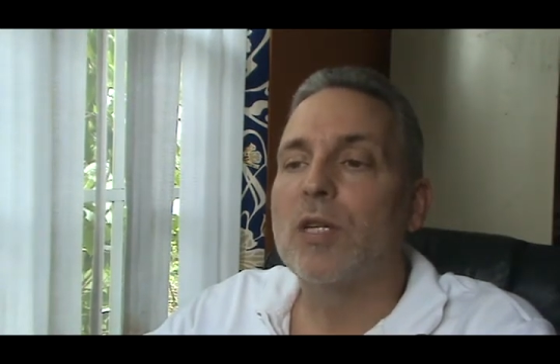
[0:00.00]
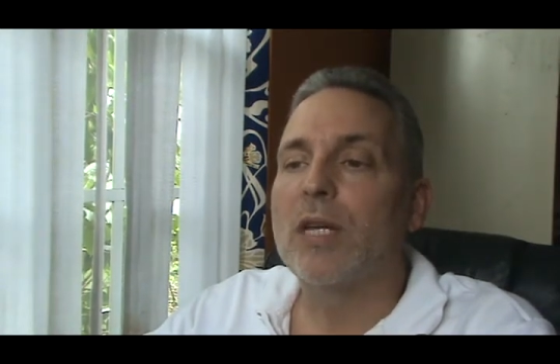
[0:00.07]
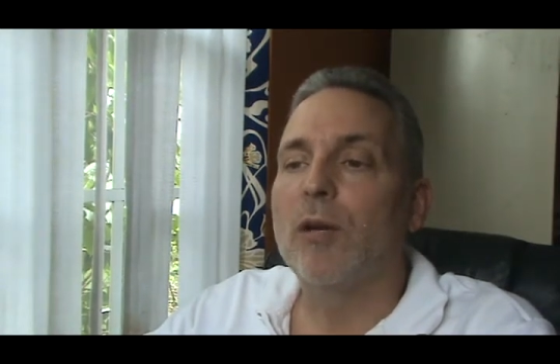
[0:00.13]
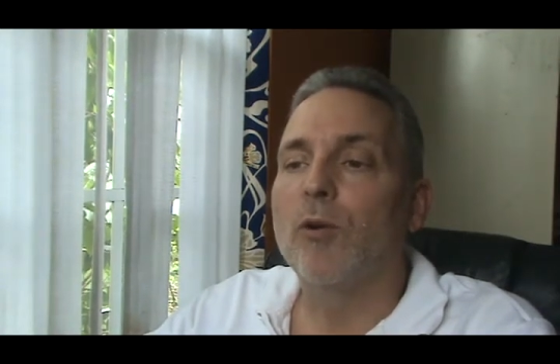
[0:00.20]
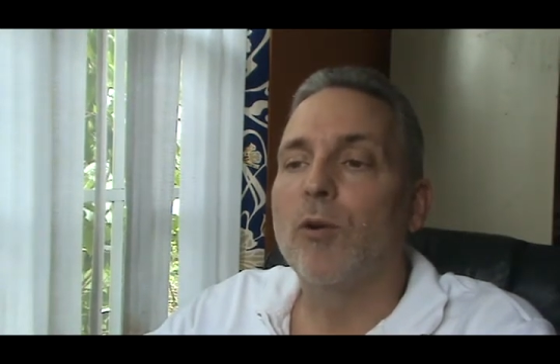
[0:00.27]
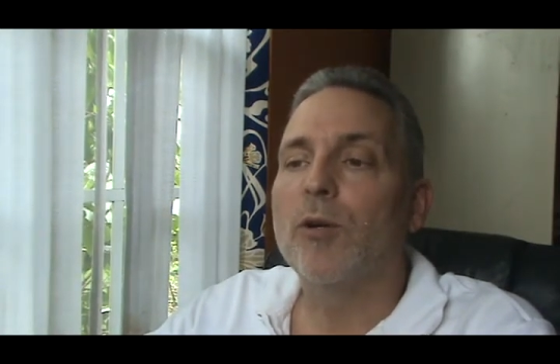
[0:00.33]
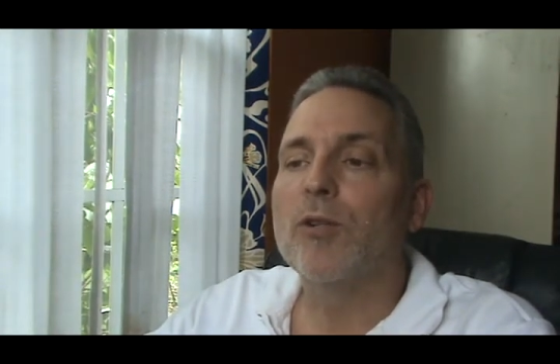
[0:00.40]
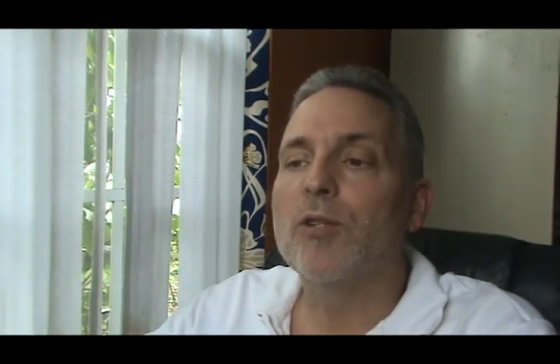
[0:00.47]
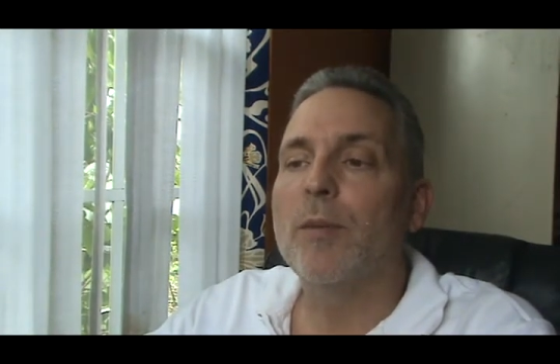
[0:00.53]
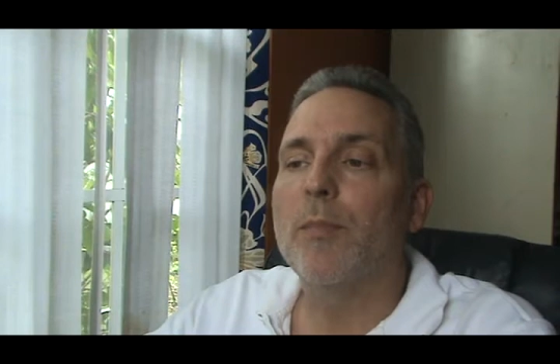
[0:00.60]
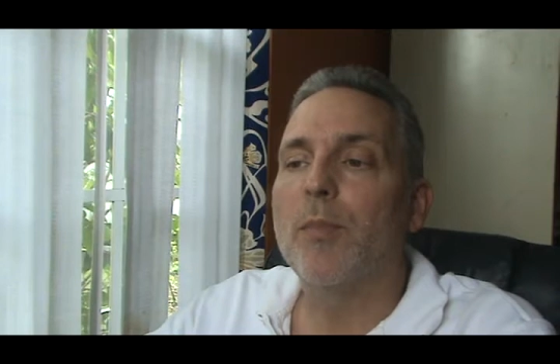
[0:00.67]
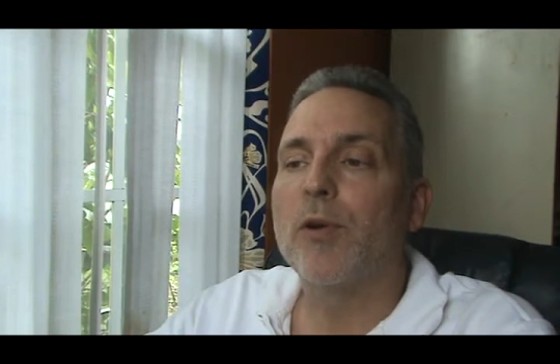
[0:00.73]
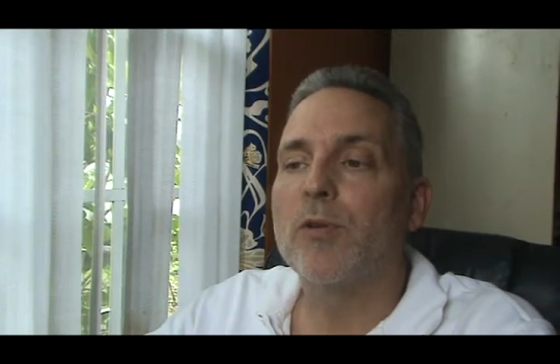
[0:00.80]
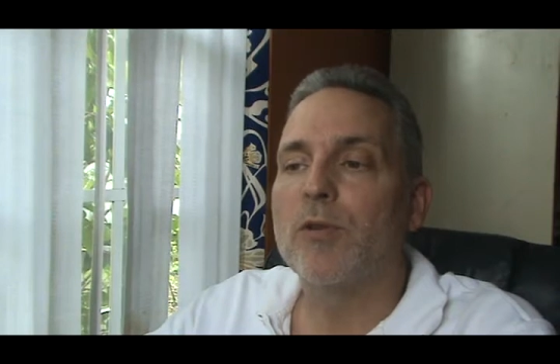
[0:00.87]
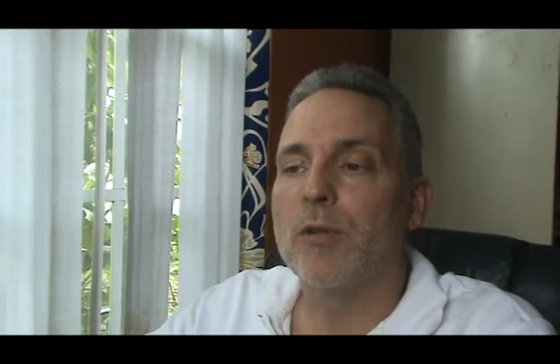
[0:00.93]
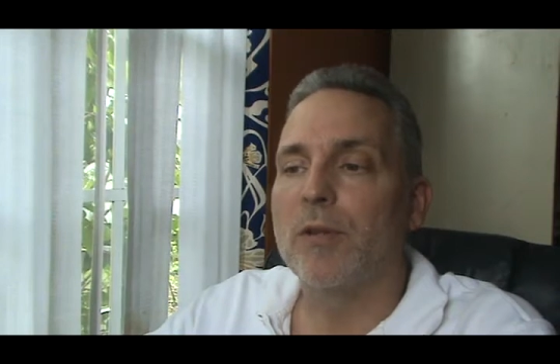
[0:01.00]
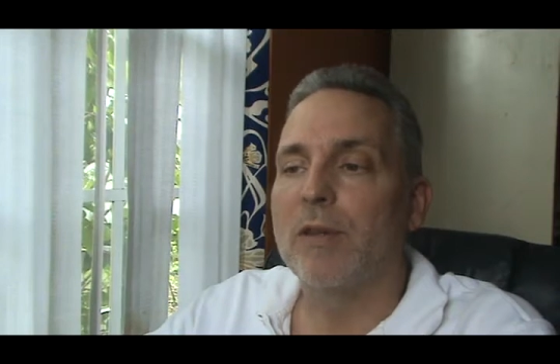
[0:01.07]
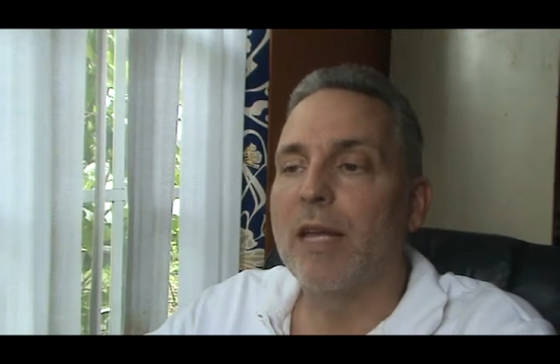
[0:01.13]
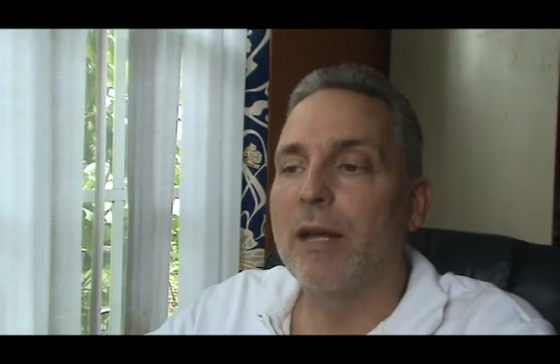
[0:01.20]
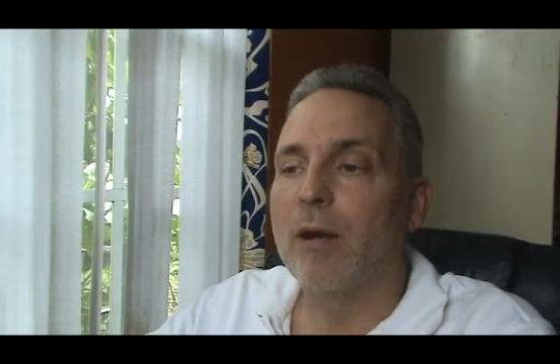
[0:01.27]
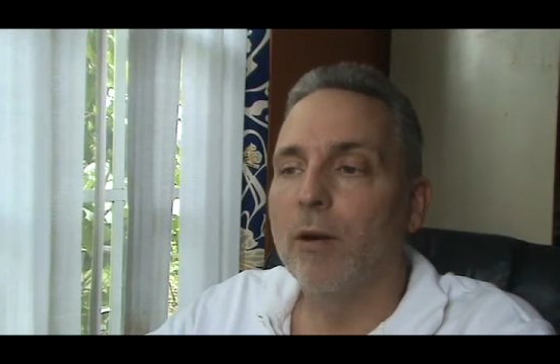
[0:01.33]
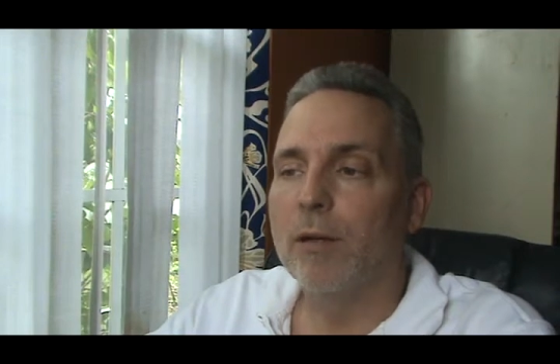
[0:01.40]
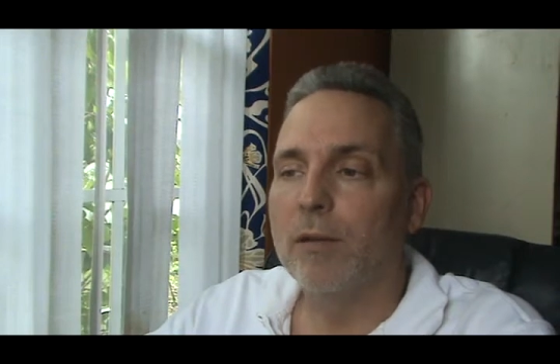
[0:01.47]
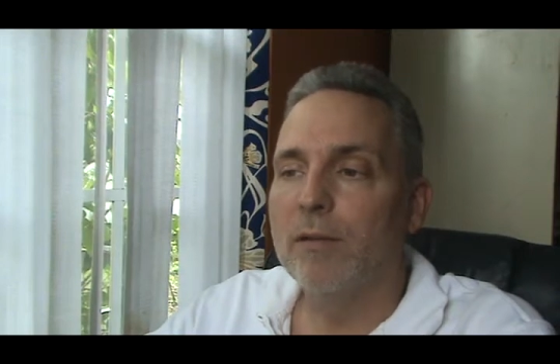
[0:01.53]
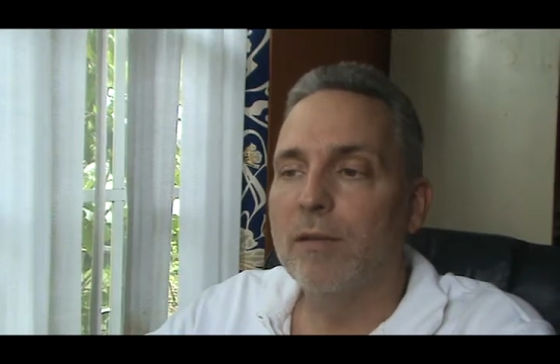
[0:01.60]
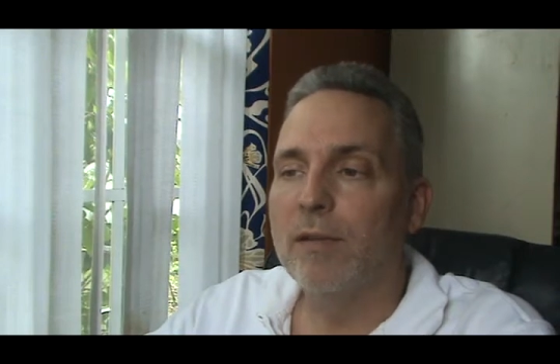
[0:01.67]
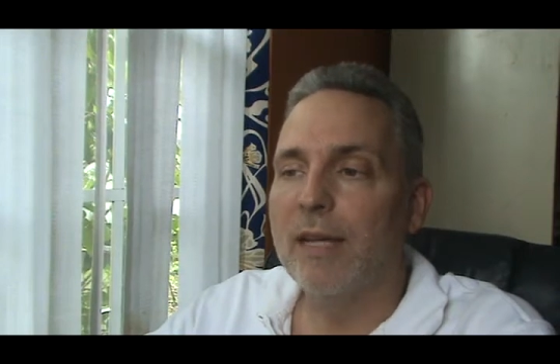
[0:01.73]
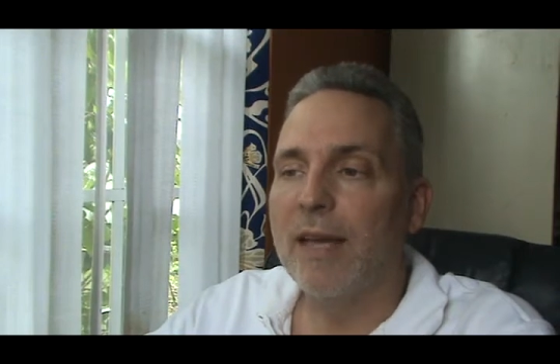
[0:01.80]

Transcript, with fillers: que logos en prostonteon,